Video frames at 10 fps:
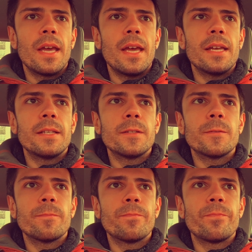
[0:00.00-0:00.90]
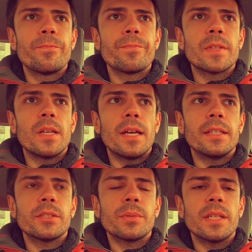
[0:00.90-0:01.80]
and i
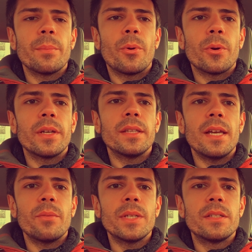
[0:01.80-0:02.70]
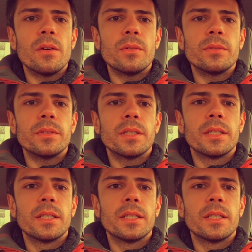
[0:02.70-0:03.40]
think it's really important that we don't